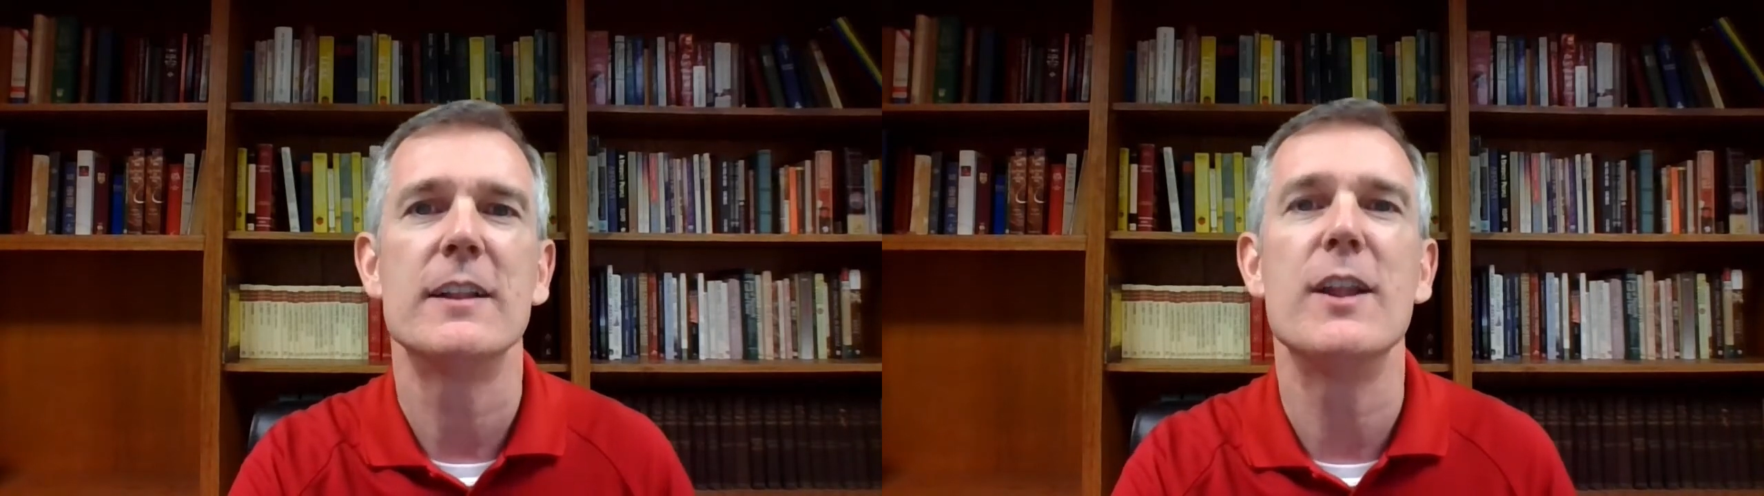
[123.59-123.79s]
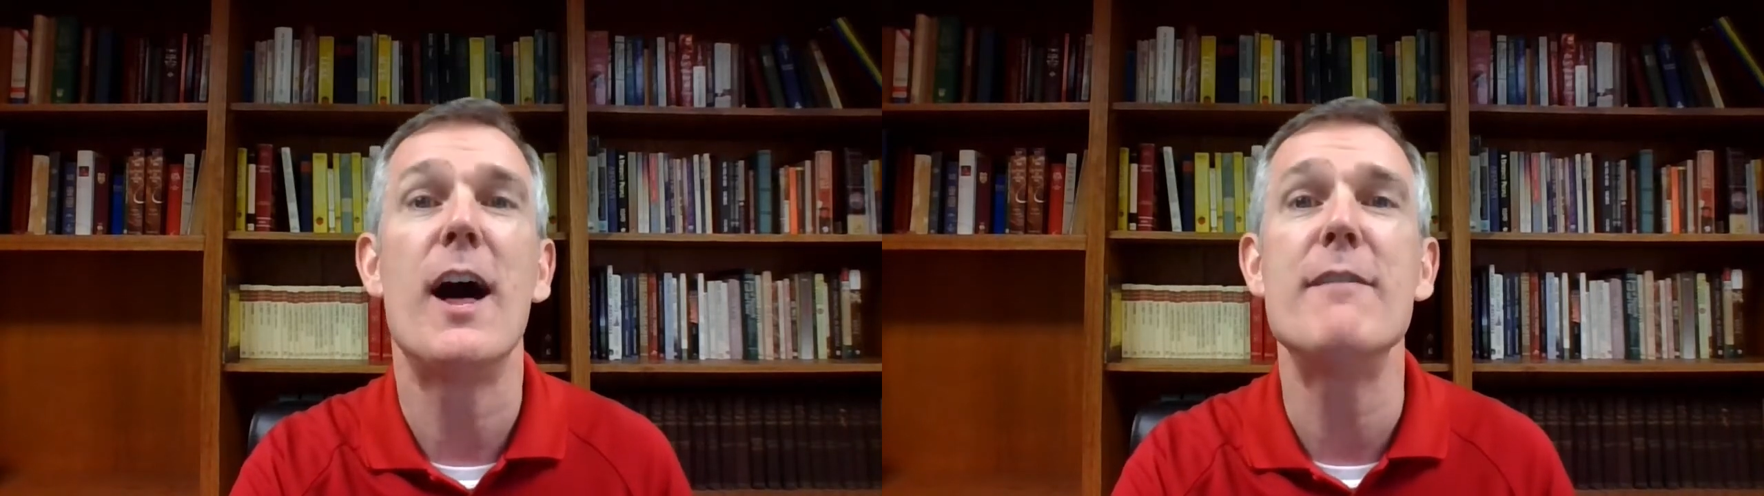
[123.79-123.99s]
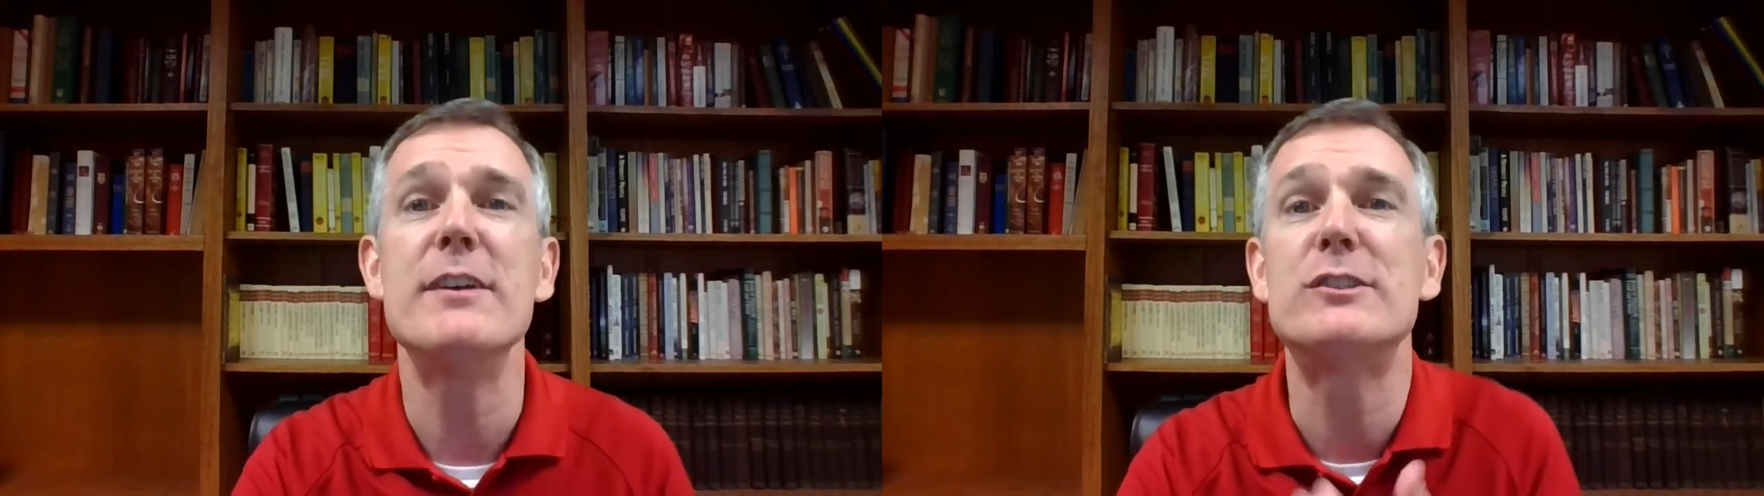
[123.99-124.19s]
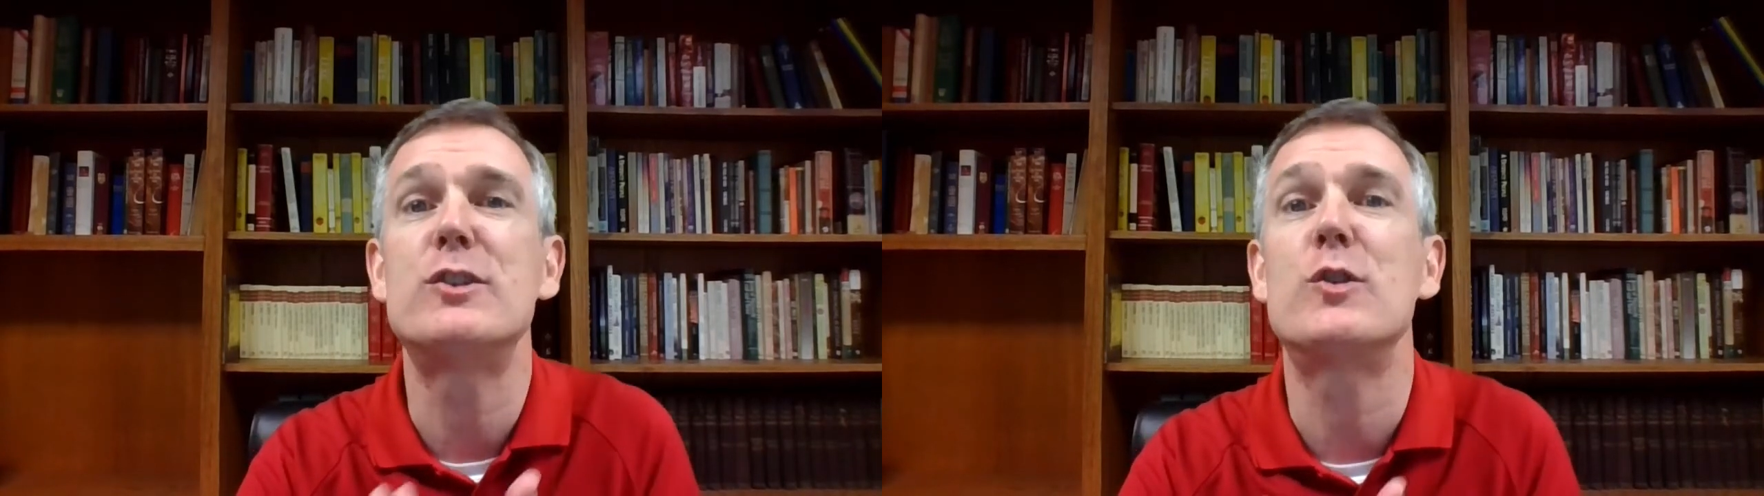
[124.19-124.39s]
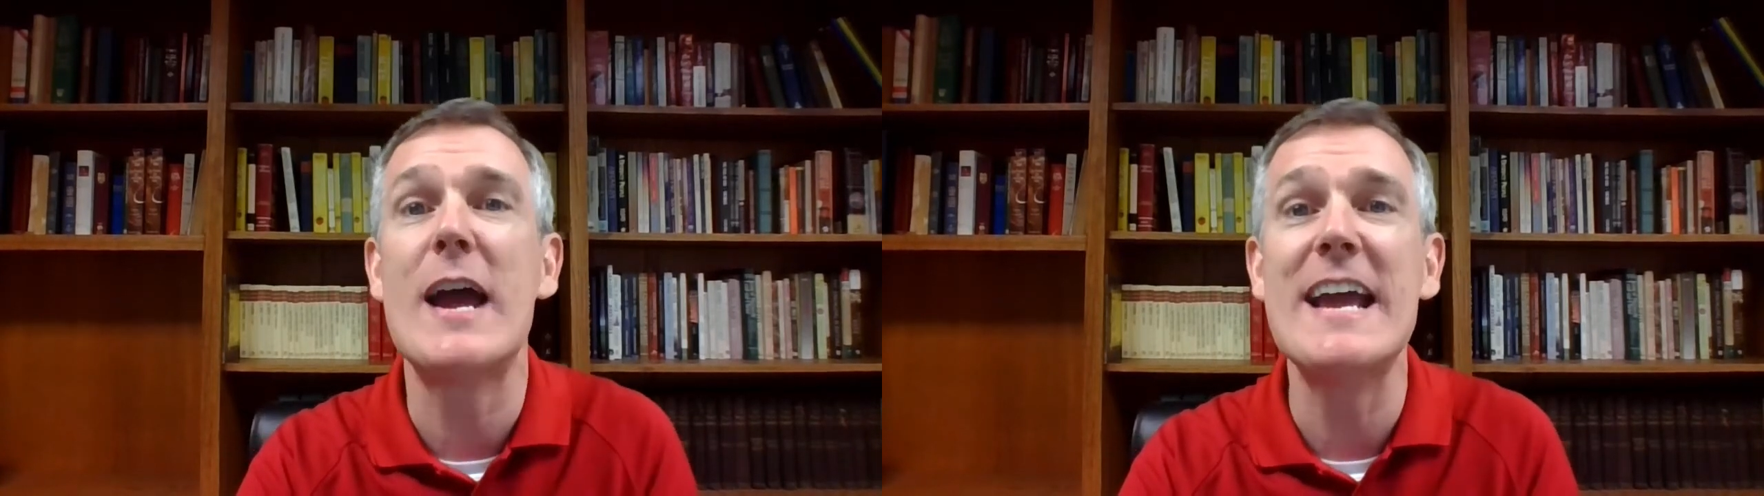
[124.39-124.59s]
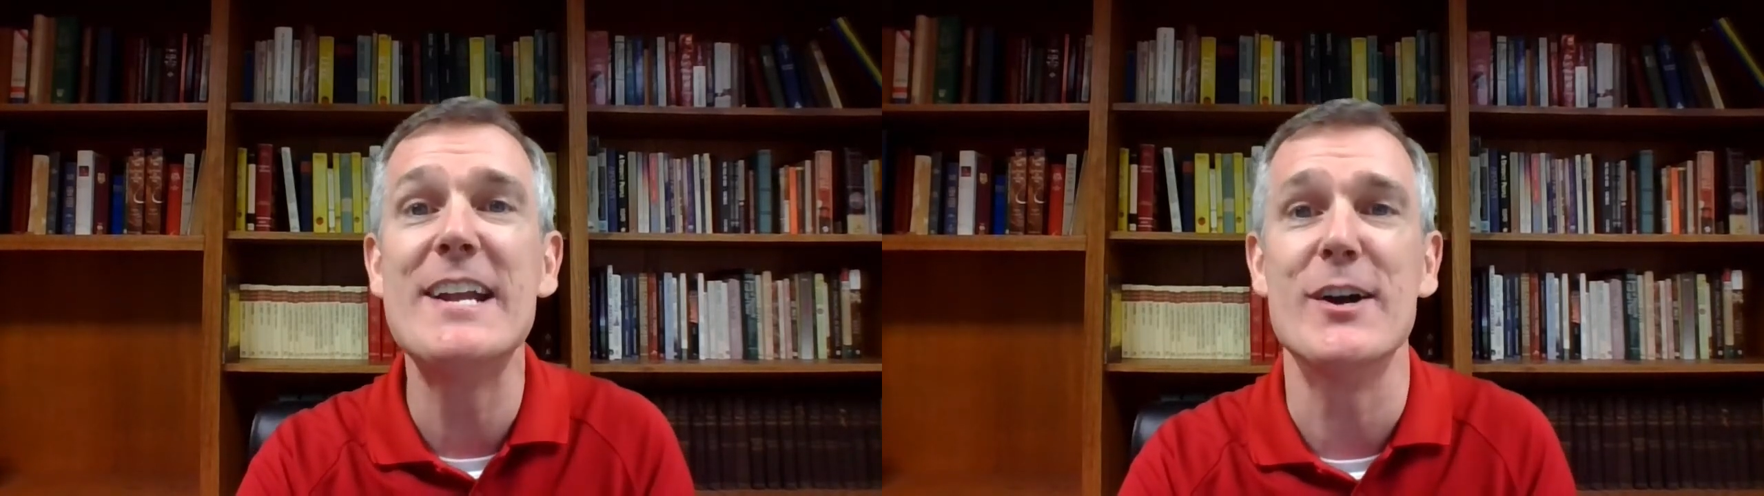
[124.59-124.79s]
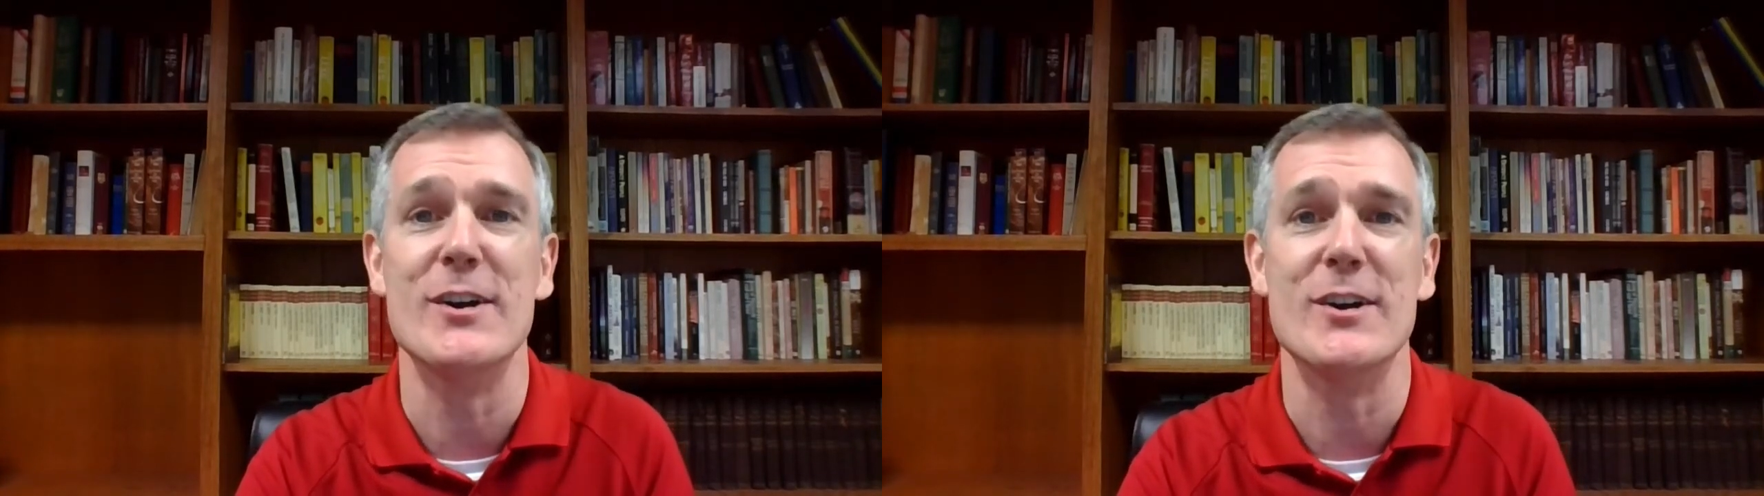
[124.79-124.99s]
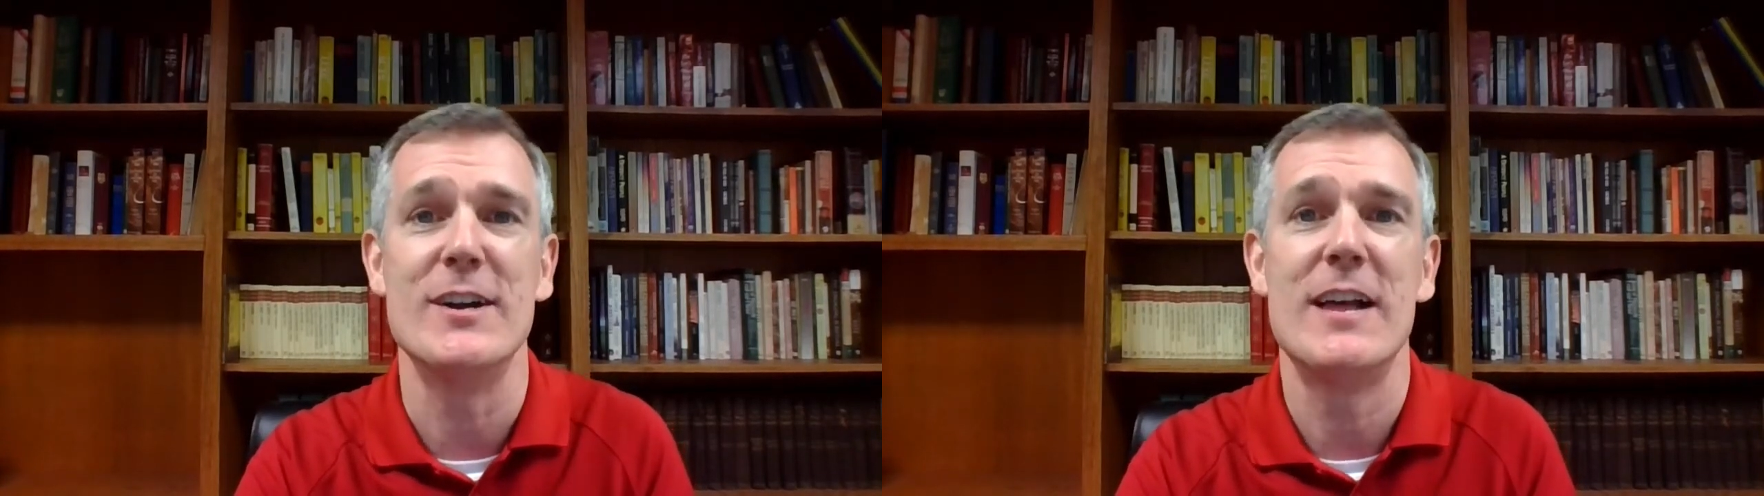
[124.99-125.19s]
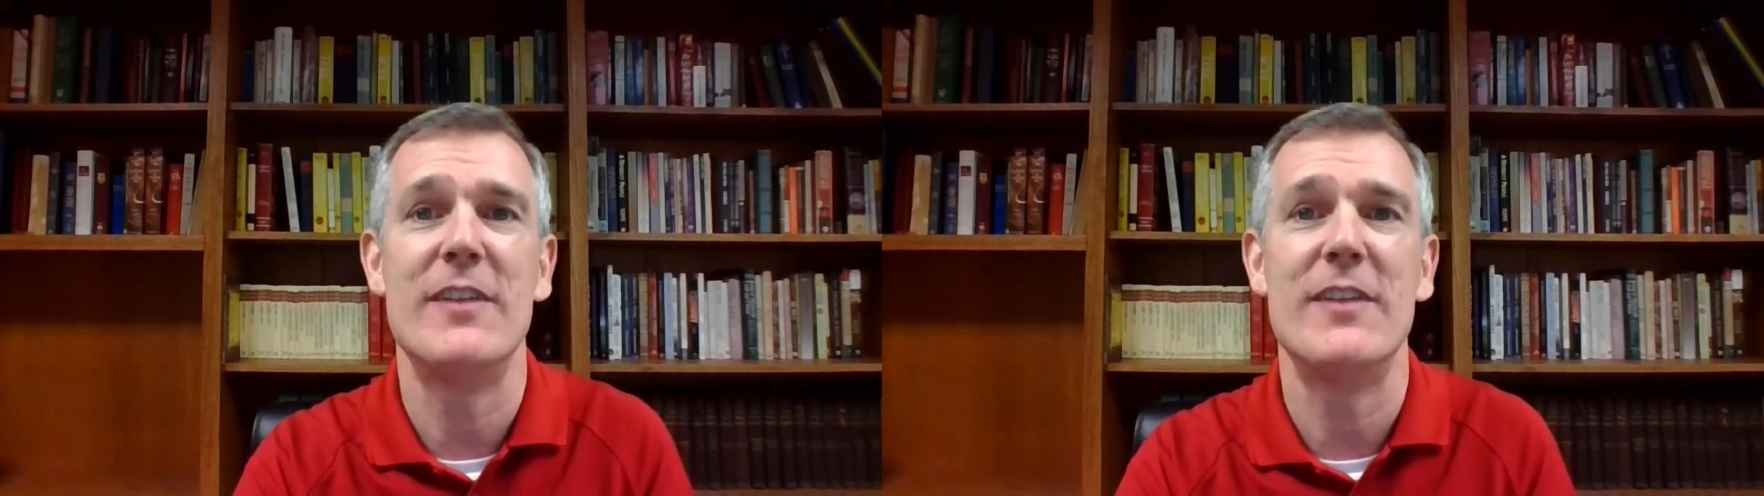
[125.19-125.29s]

Love is greater